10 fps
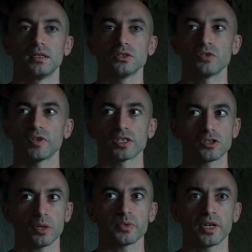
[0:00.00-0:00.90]
So if I
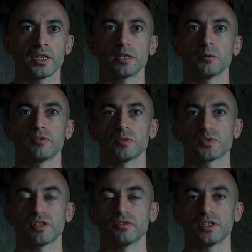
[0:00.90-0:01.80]
stop running away from
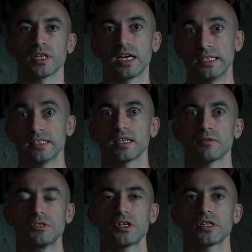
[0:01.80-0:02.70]
suffering, I at least
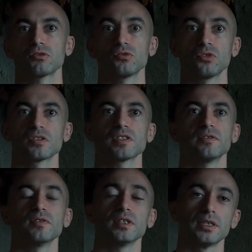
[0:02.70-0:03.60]
have a chance to not
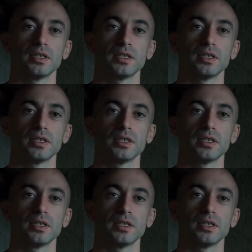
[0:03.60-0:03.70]
suffer.